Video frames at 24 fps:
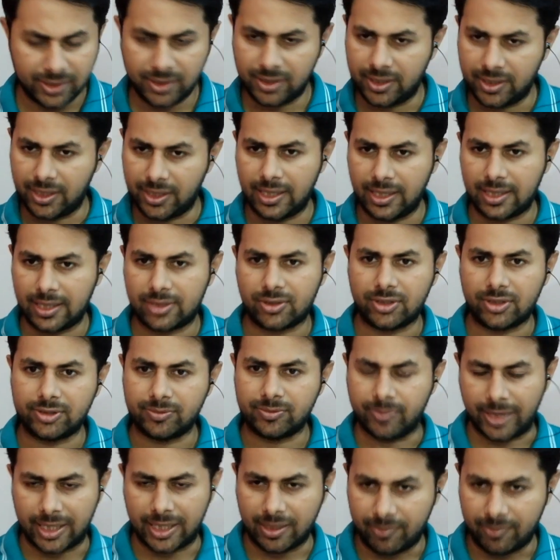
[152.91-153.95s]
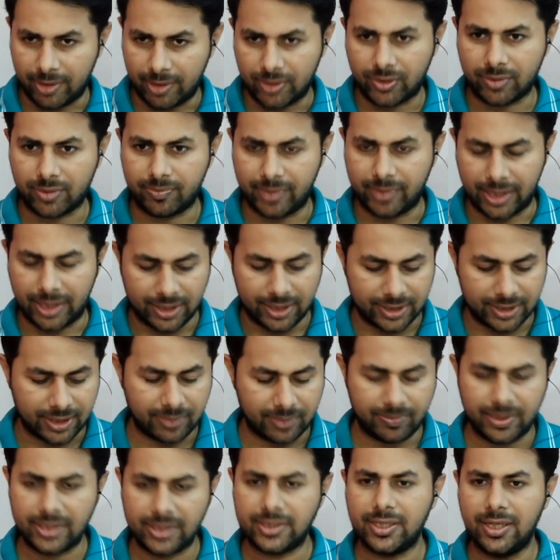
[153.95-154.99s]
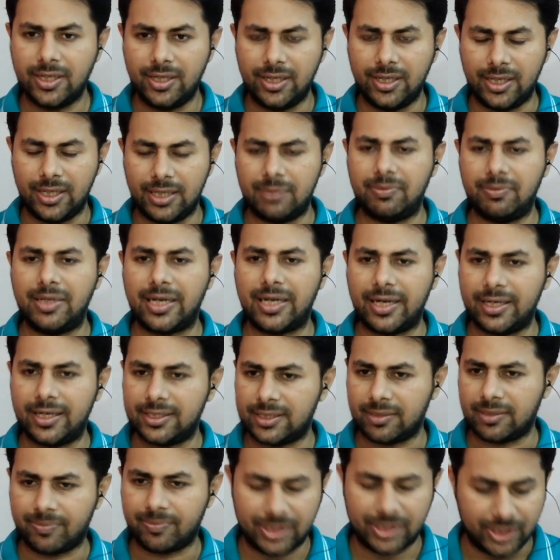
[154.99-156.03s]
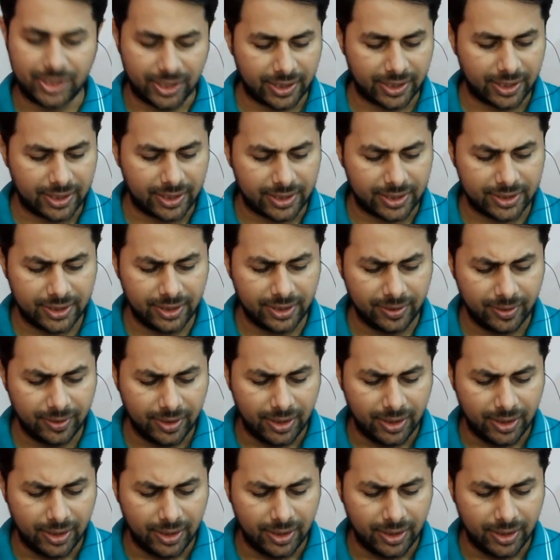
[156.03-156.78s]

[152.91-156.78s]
the electrons may come out of metal surface if they gain sufficient energy.